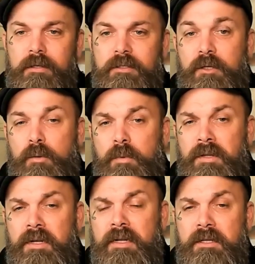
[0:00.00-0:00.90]
So
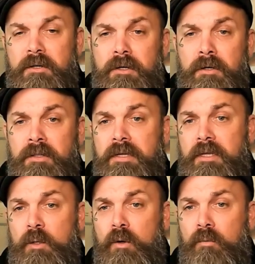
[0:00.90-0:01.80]
when did you know that
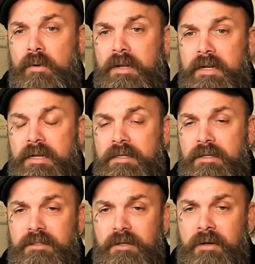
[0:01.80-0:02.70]
you were ready to
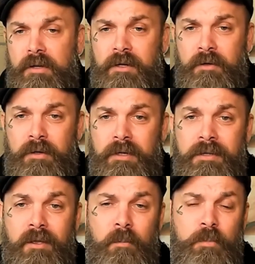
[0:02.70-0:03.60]
start
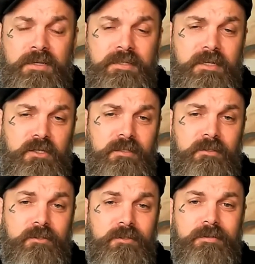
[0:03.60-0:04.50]
entering
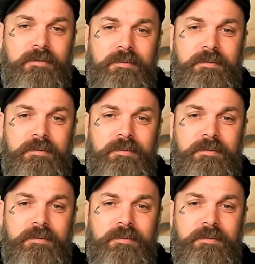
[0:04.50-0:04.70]
competitions?